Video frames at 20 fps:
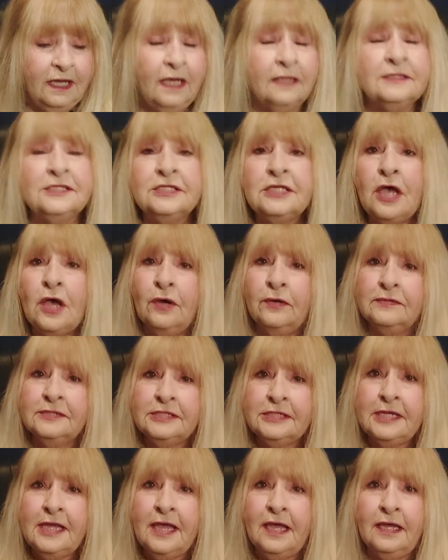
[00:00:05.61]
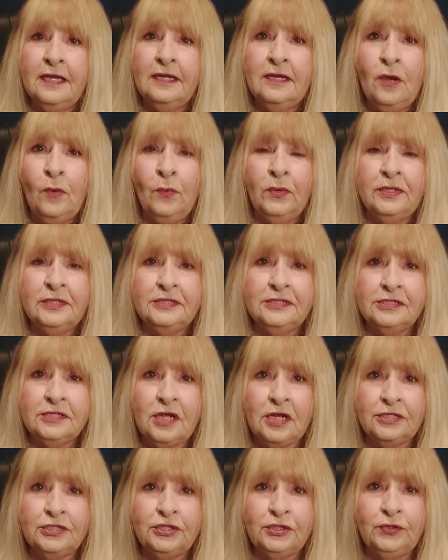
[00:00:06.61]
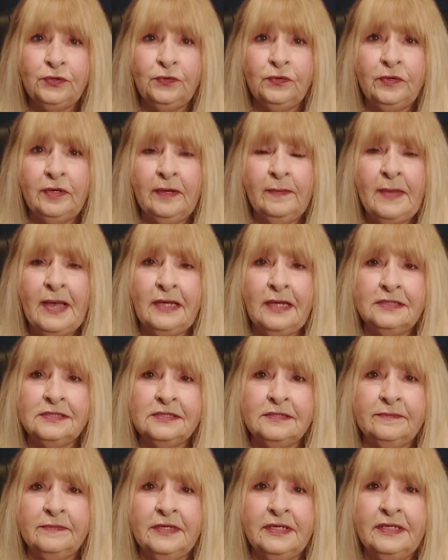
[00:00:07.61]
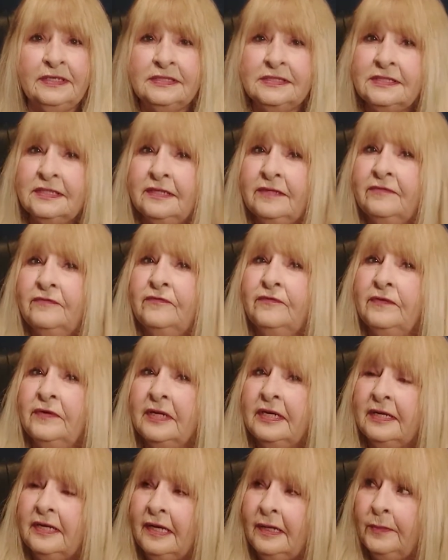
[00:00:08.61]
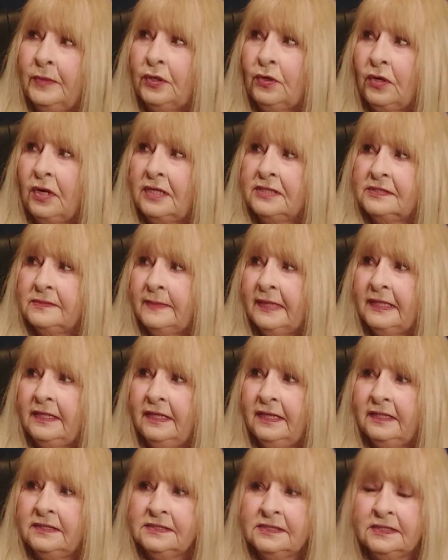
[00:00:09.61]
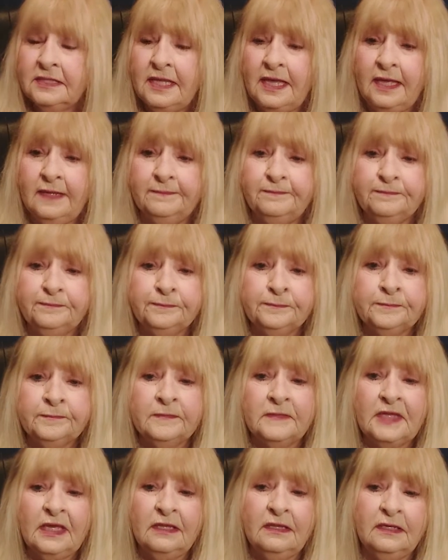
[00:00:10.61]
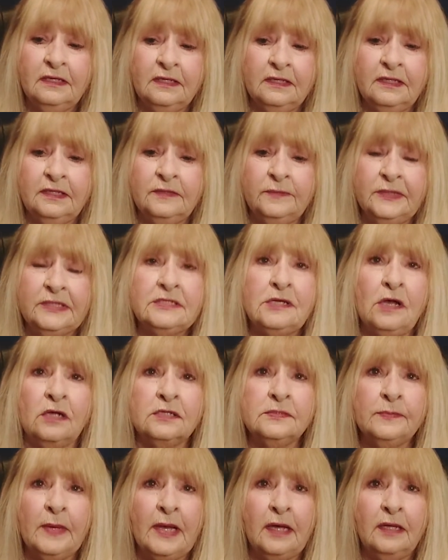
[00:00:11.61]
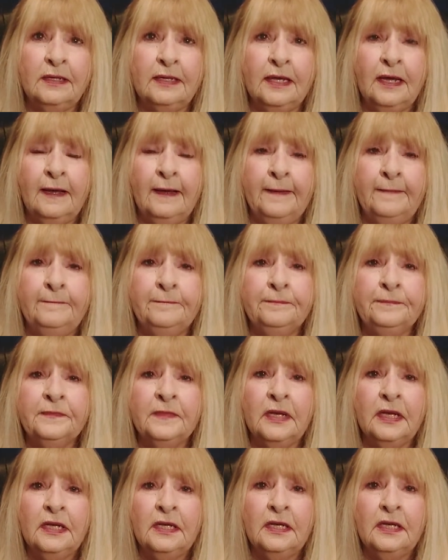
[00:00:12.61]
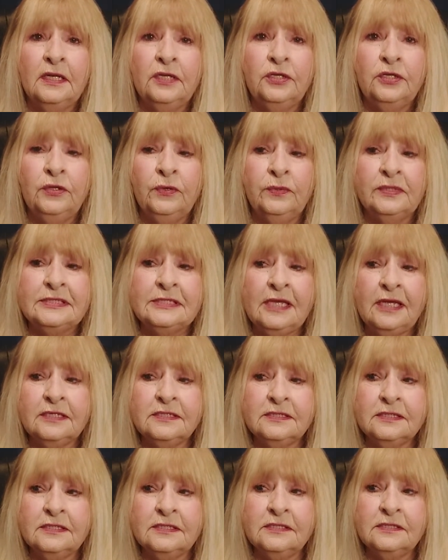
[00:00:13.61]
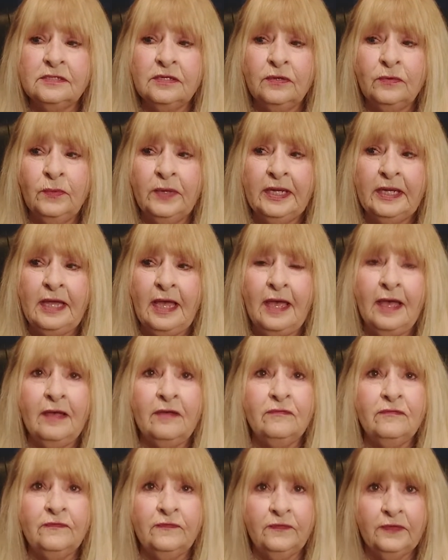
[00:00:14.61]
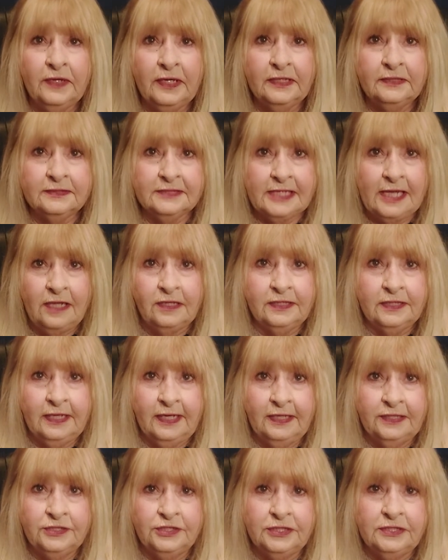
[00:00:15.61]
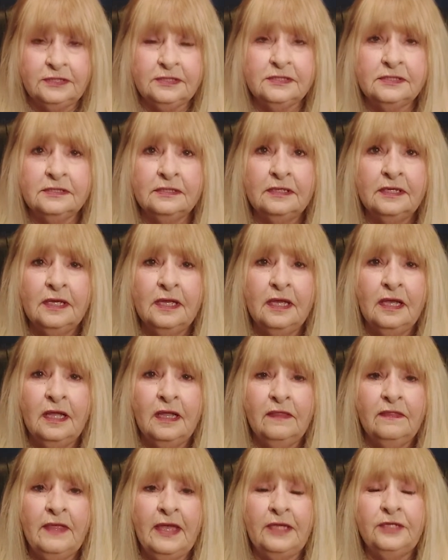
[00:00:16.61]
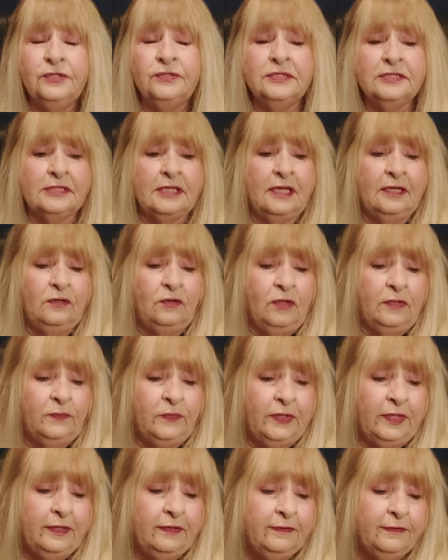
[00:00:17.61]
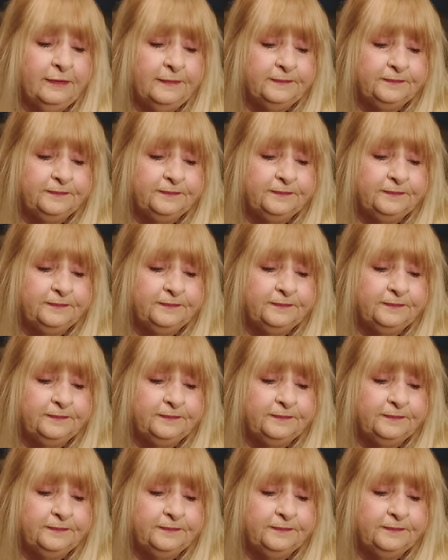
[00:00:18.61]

So today I wanted to talk to you about some things that have come across my desk that I think need to be talked about. You know, in Texas, we have talent agents that you sign on with